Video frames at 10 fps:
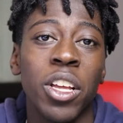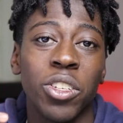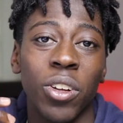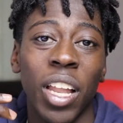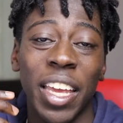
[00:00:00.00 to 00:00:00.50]

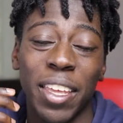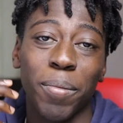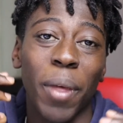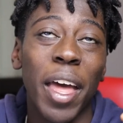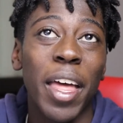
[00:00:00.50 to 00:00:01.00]
So like,
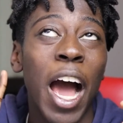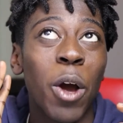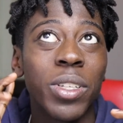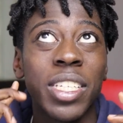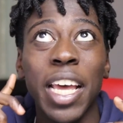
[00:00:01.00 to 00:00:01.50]

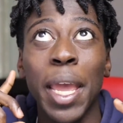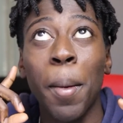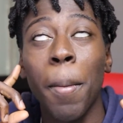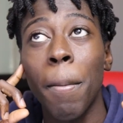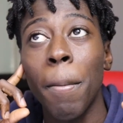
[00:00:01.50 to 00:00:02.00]
I would say